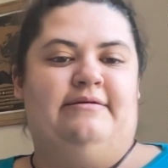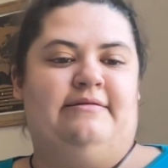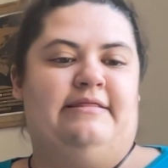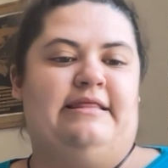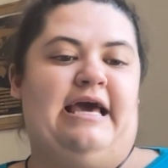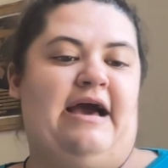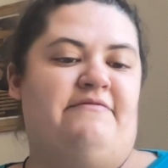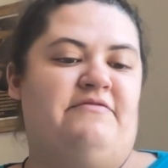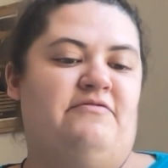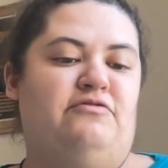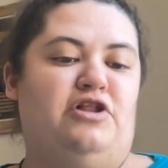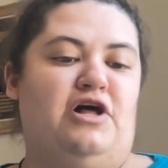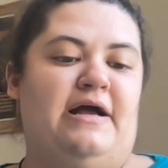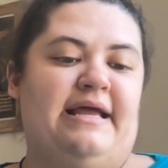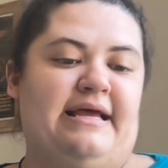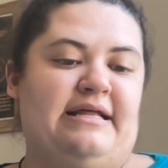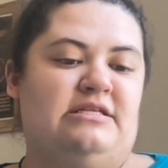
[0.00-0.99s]
They have you
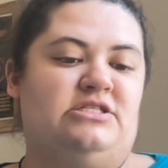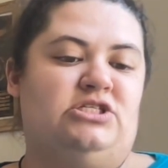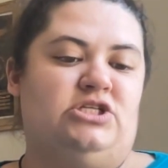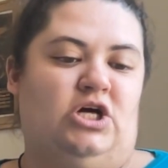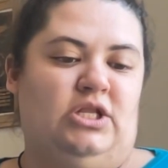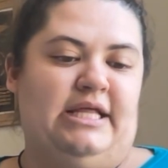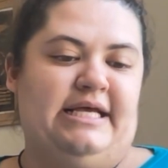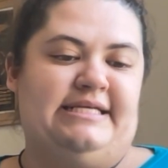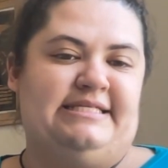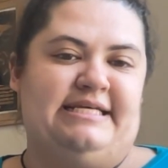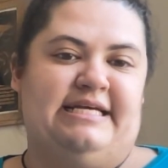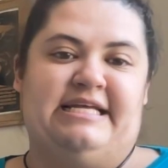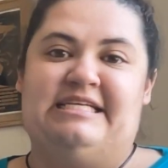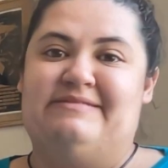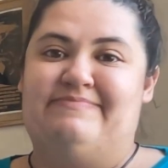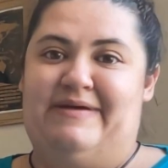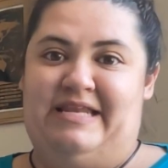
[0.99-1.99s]
flying into Salt Lake
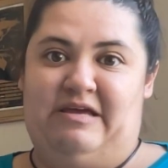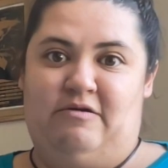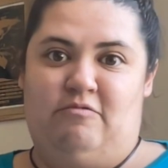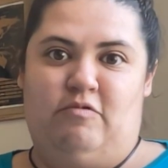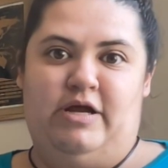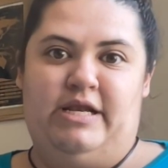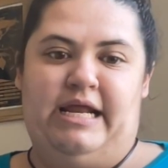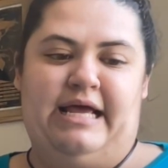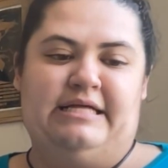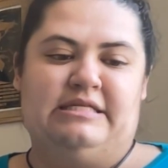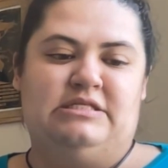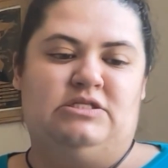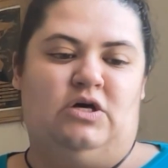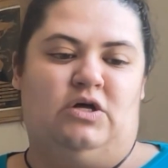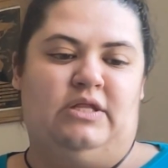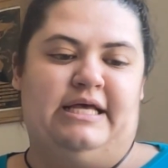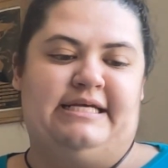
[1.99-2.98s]
City, spending one night in
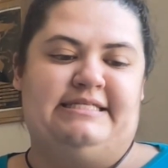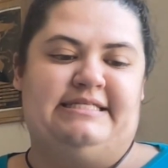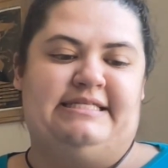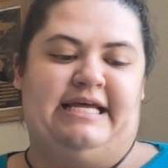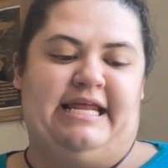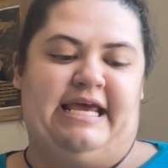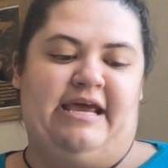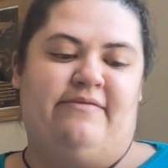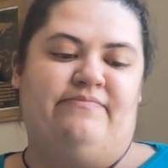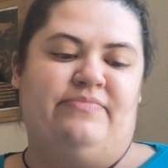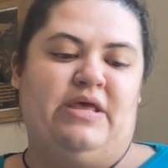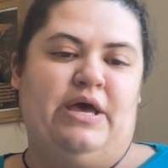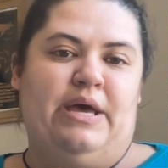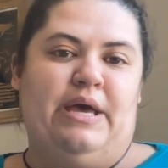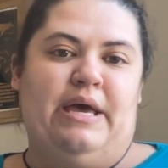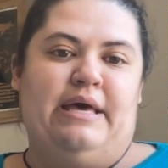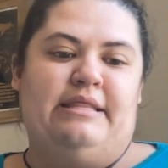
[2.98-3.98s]
Salt Lake City.
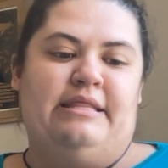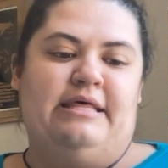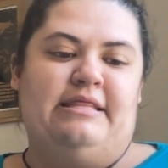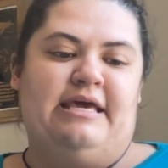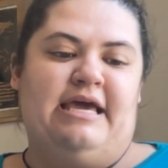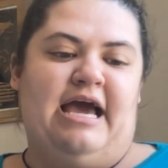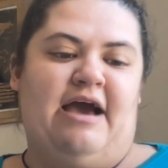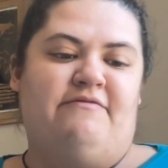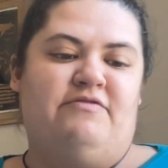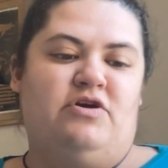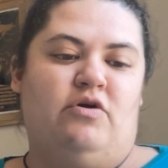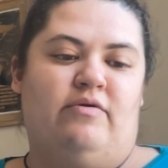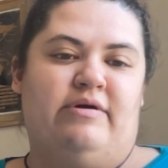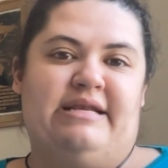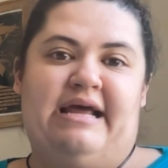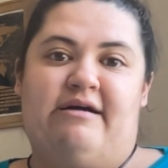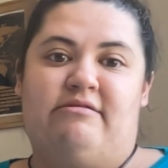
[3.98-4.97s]
Then they have you
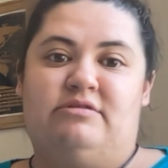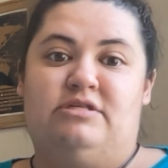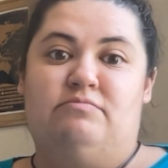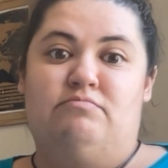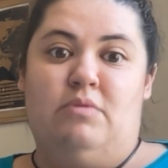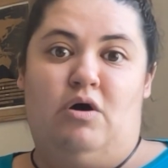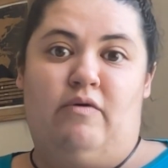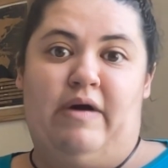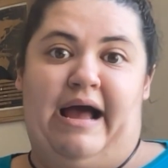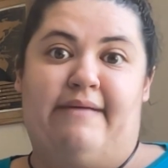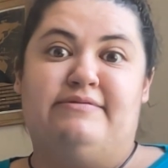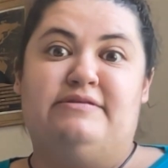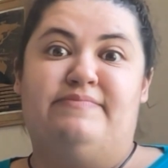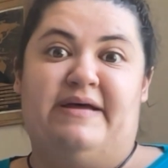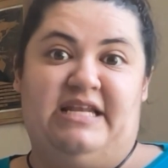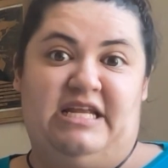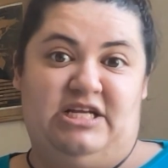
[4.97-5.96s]
going down to Moab,
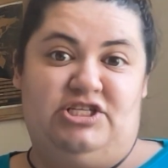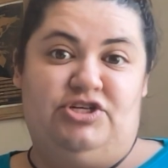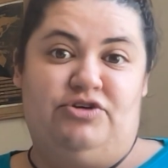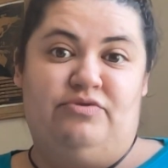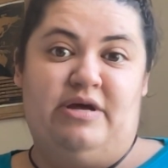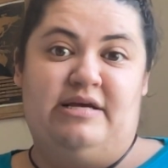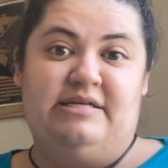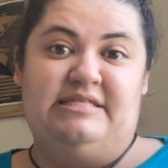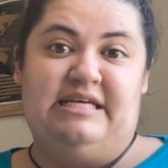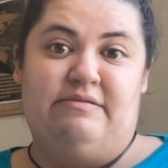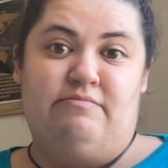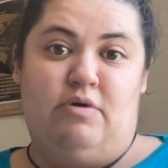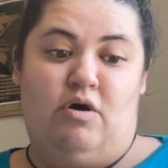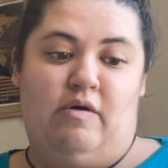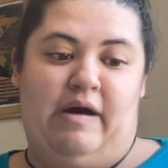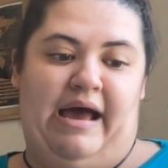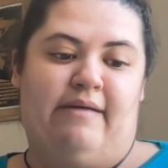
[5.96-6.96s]
spending 2 nights in
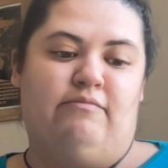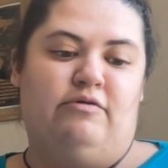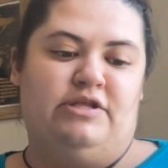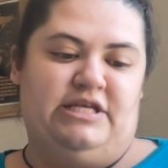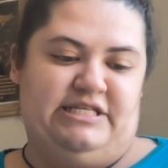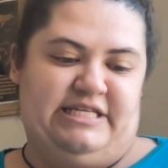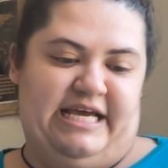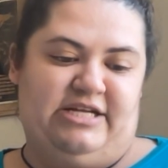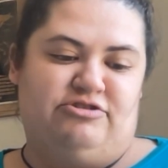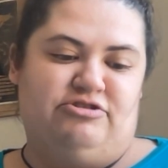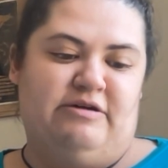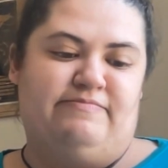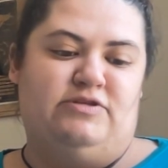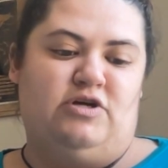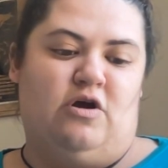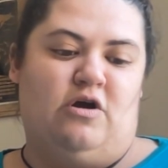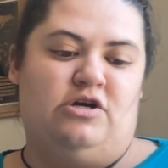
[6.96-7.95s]
Moab with a day trip
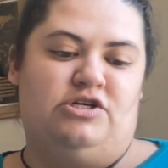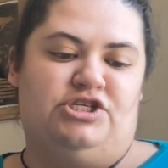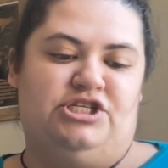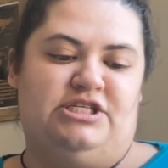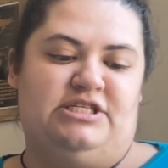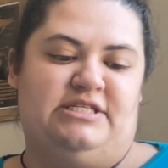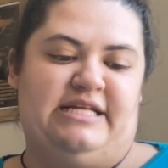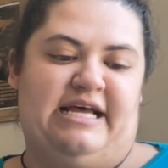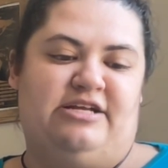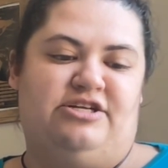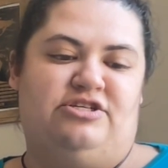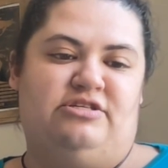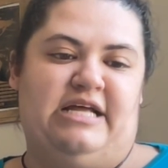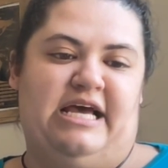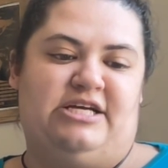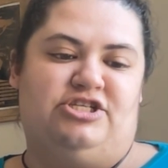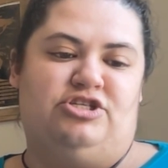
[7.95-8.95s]
to Arches
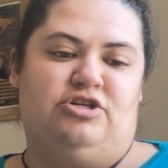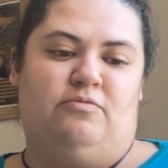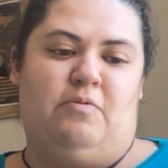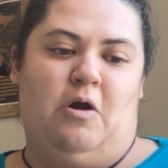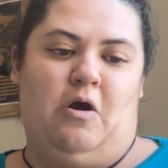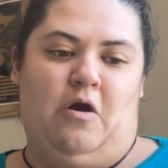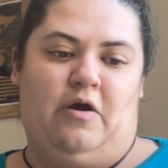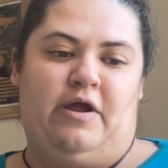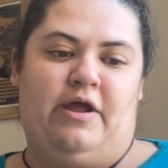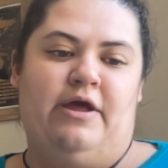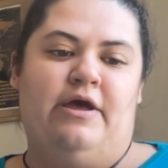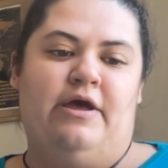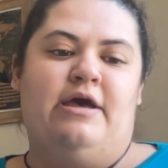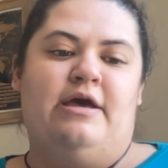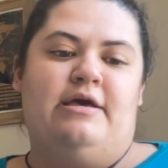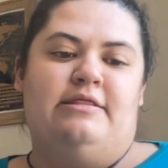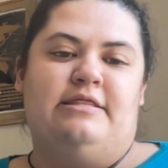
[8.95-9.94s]
National Park.
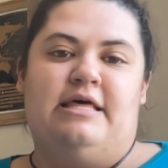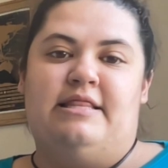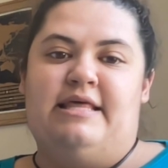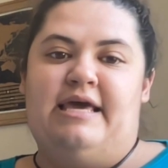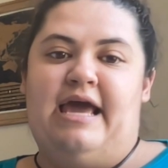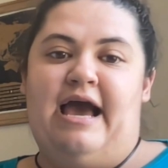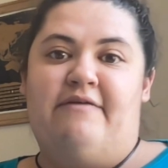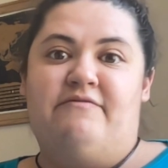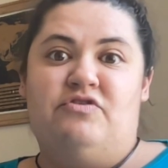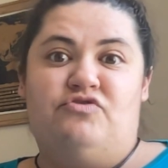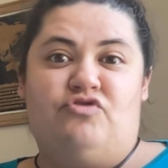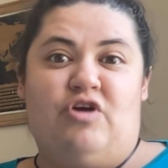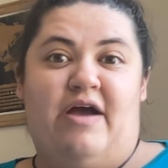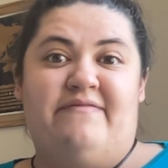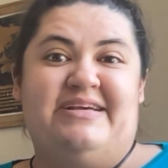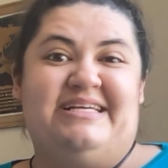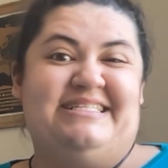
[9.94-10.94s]
Then they have you
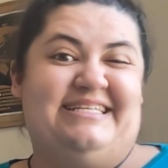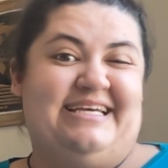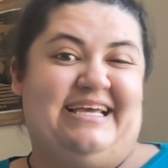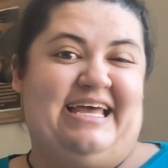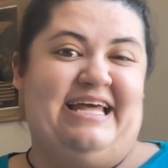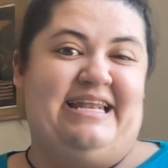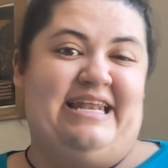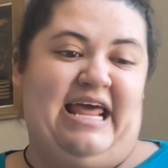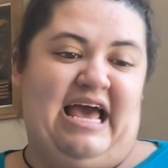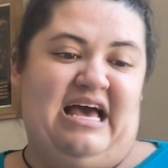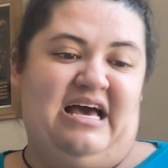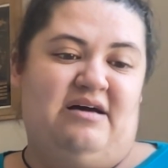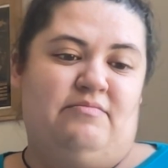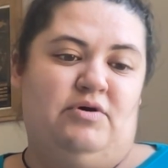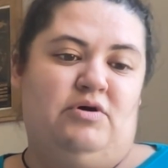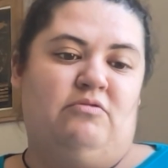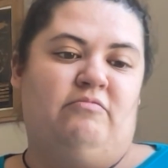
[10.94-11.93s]
driving to
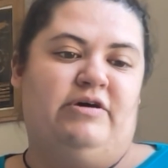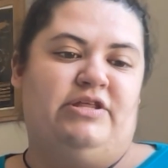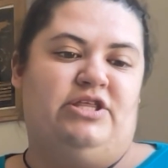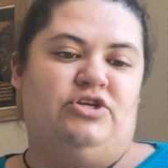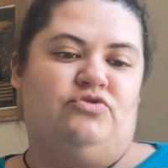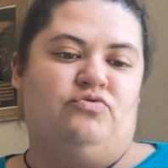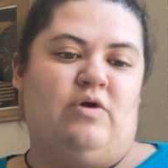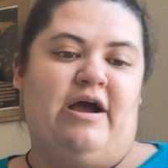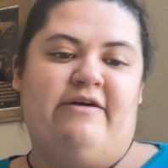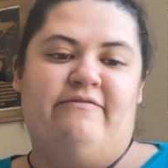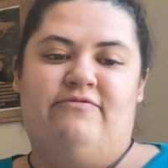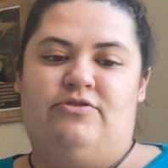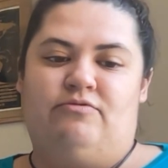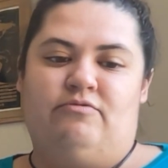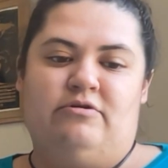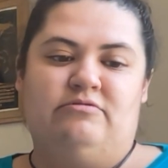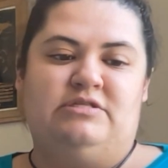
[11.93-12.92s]
Kanab with a
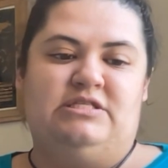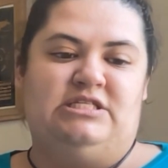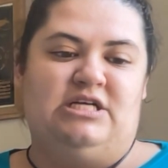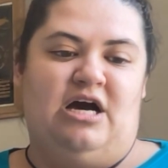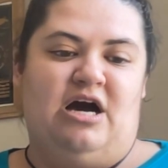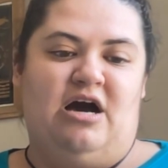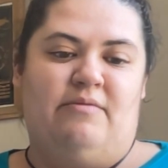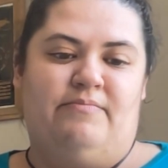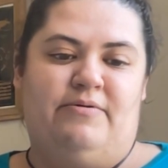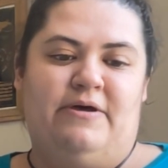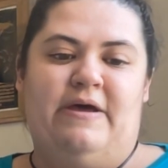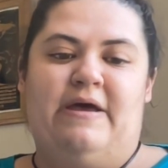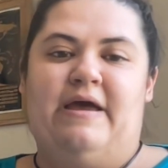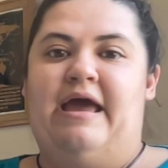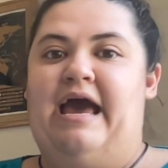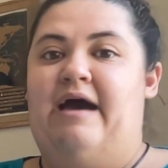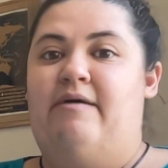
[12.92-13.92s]
drive-through stop
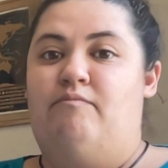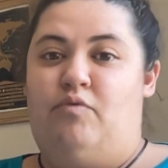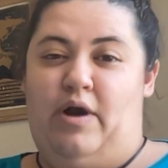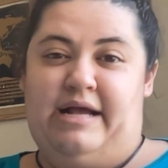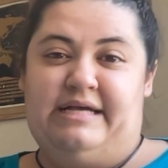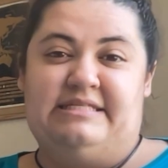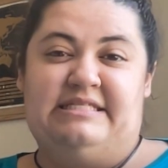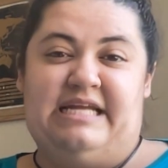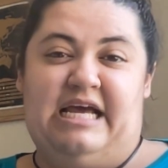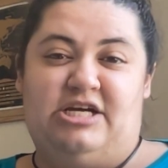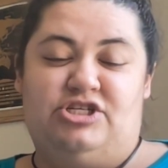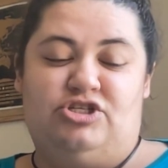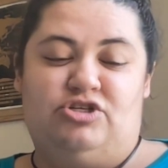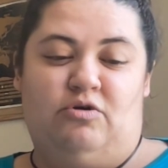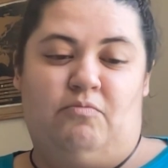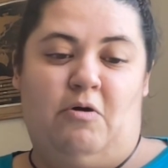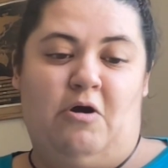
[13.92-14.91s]
at Bryce
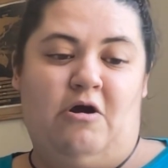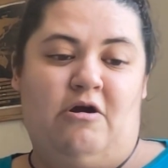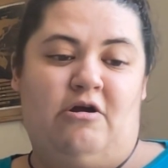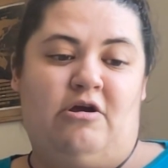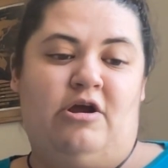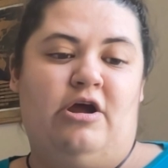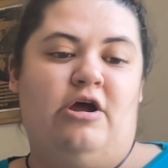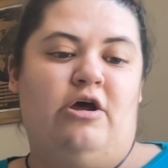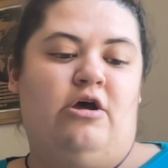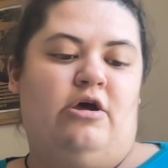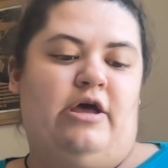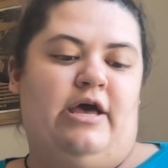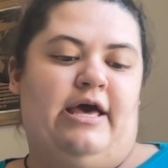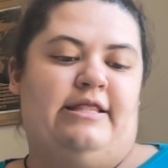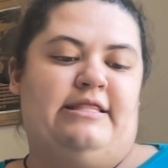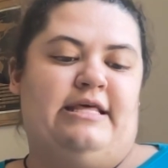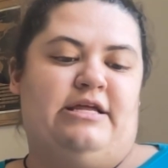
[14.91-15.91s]
National Park.
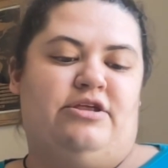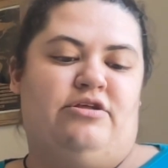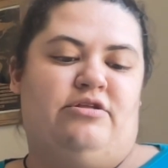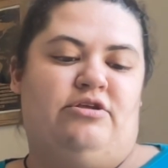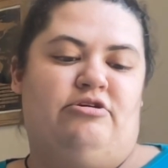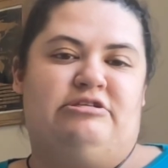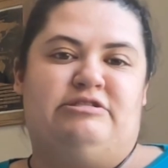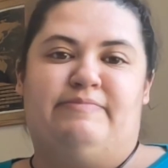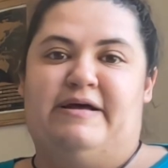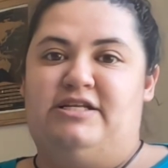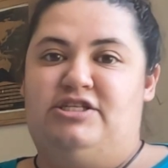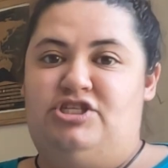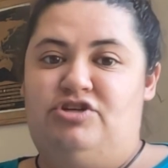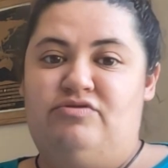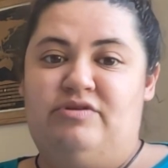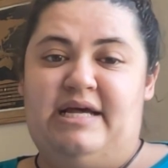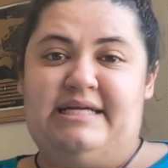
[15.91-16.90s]
And then you spend
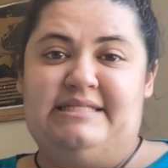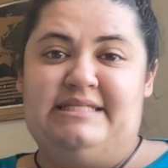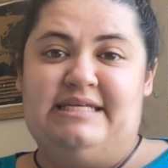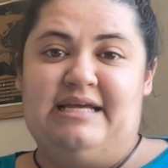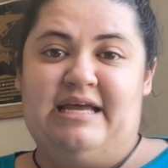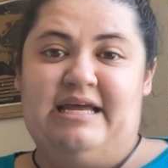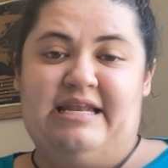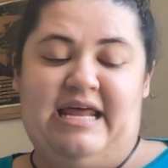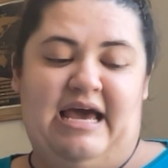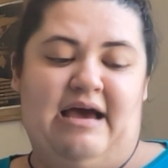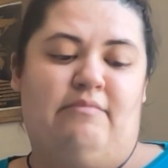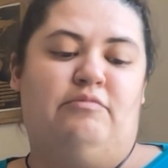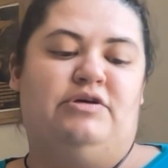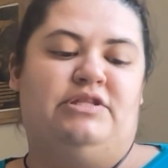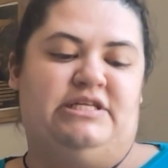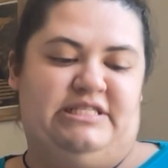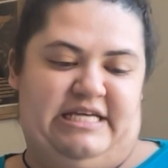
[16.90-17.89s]
2 nights in Kanab
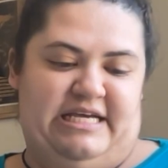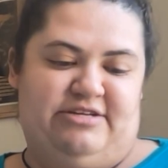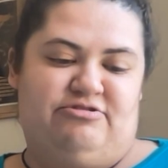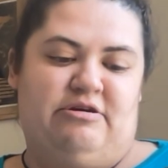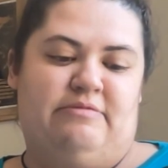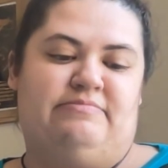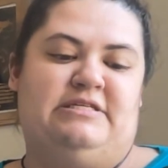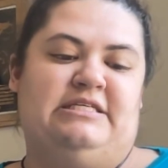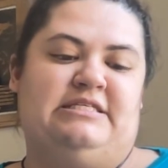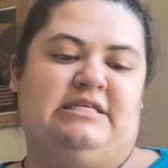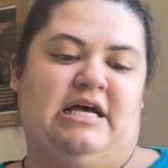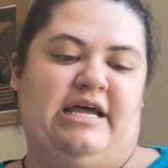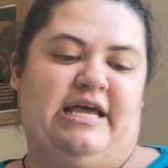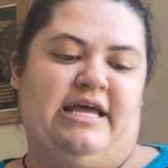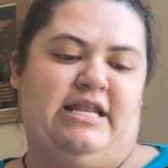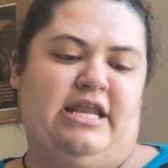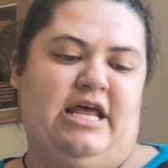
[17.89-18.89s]
with a day trip to
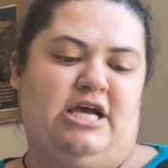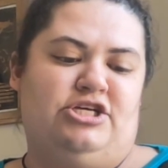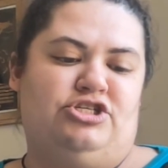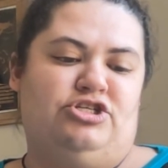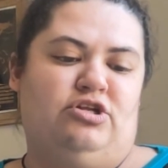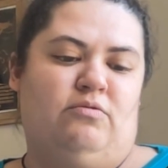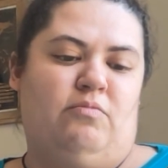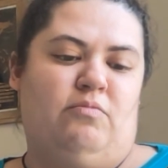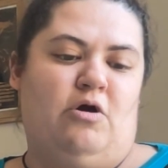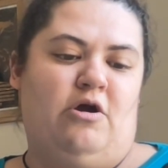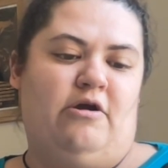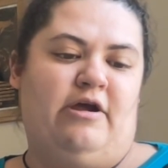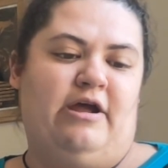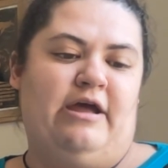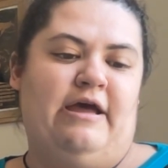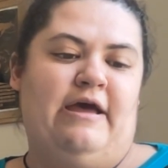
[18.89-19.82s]
Zion National Park.